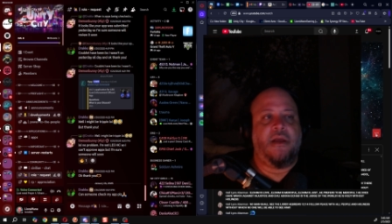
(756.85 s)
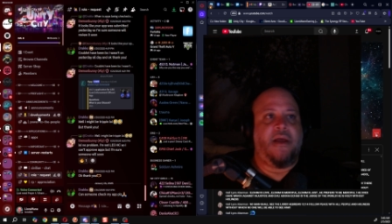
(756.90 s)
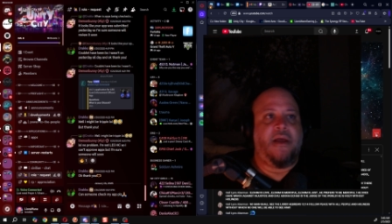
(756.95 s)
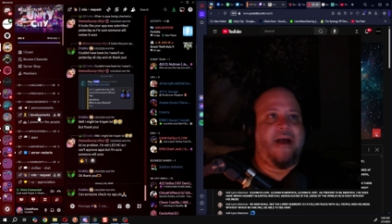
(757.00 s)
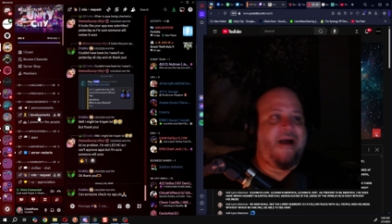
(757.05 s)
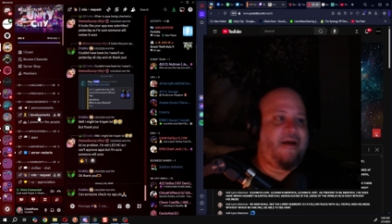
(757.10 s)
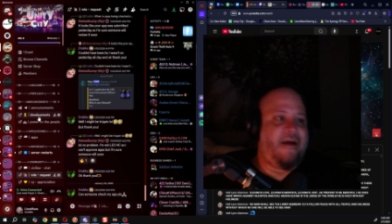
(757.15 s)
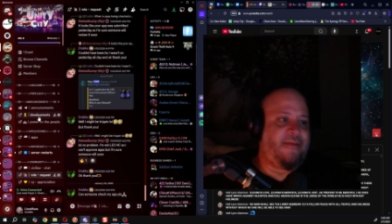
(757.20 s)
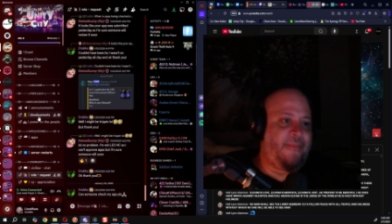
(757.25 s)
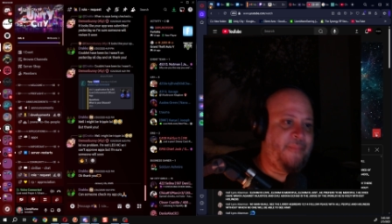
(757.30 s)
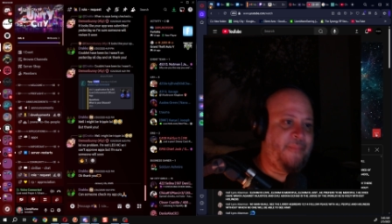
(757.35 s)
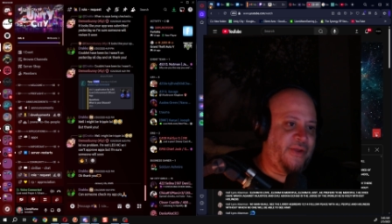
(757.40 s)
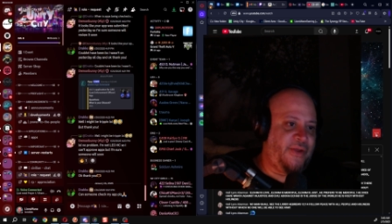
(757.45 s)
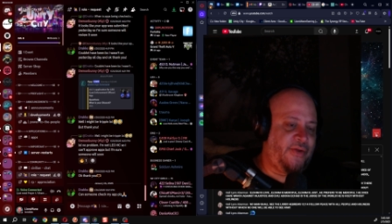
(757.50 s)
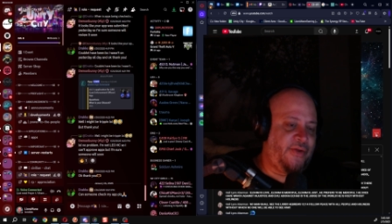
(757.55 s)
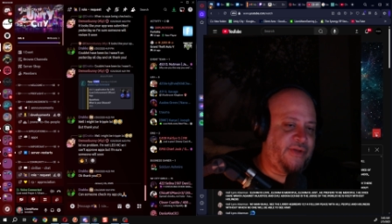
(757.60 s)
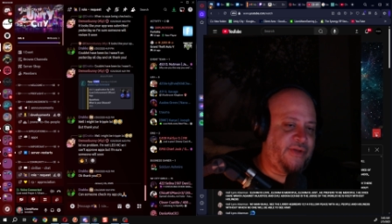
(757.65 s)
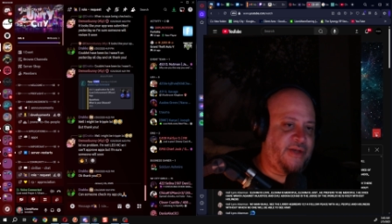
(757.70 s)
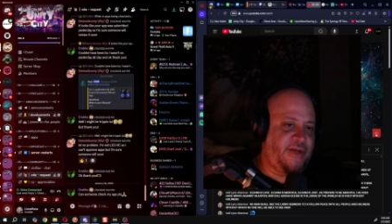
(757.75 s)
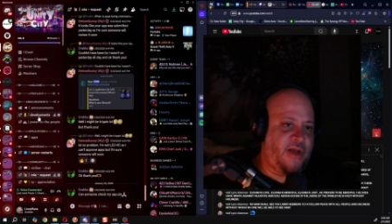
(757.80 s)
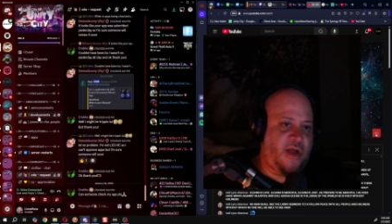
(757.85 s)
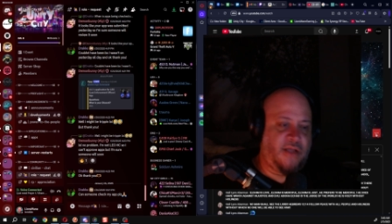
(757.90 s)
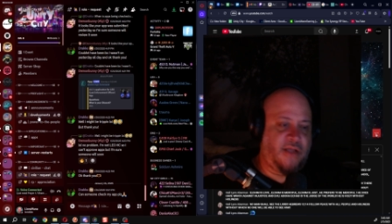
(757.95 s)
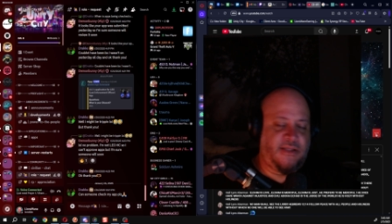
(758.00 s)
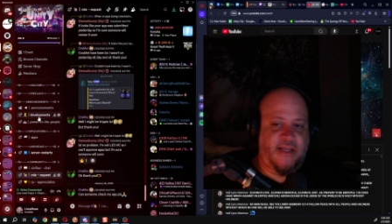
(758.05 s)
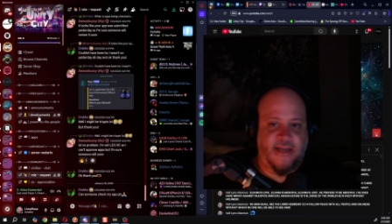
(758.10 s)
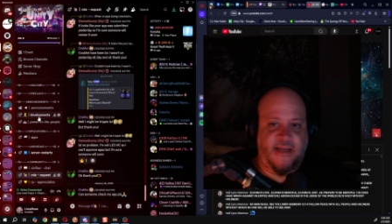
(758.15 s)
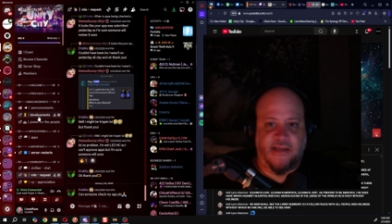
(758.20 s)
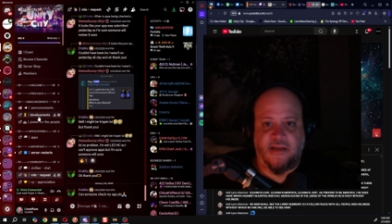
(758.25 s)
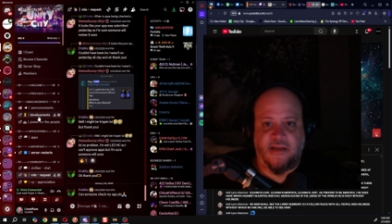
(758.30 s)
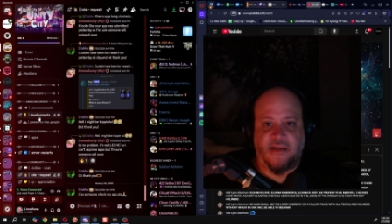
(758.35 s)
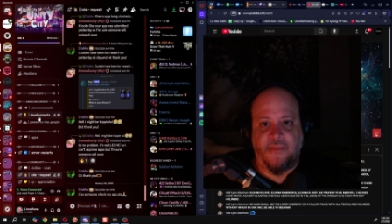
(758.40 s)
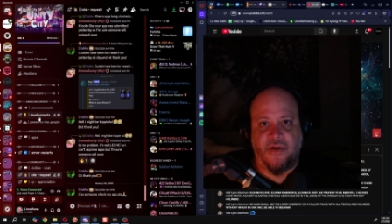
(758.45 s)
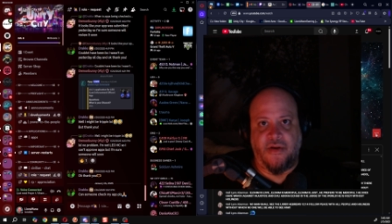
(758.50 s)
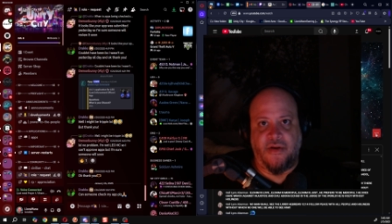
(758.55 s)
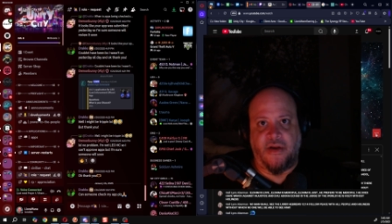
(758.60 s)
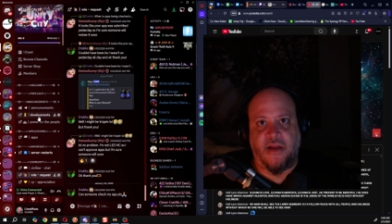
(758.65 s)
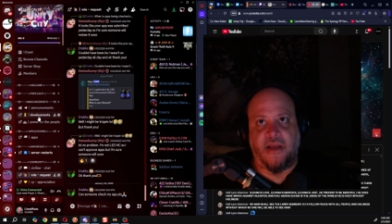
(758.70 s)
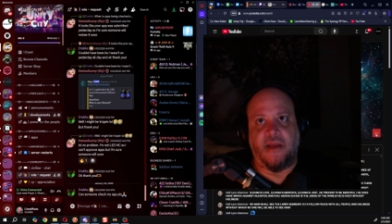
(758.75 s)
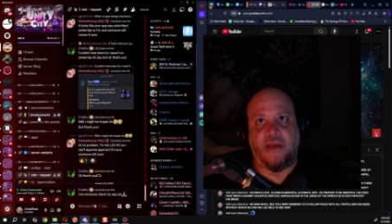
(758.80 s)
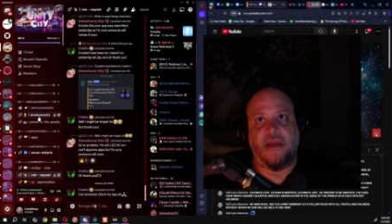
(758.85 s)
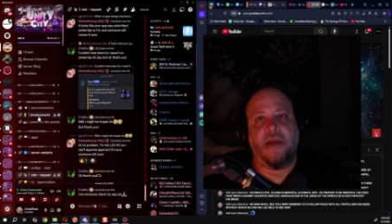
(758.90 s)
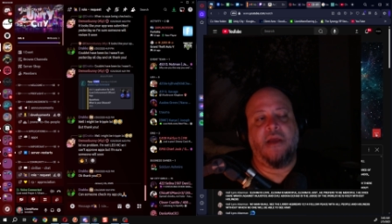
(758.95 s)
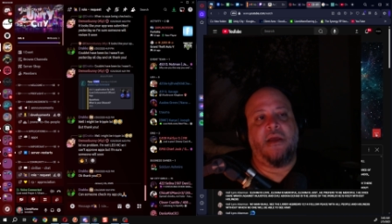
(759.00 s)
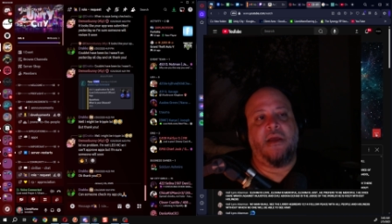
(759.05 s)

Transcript: how to build an online community,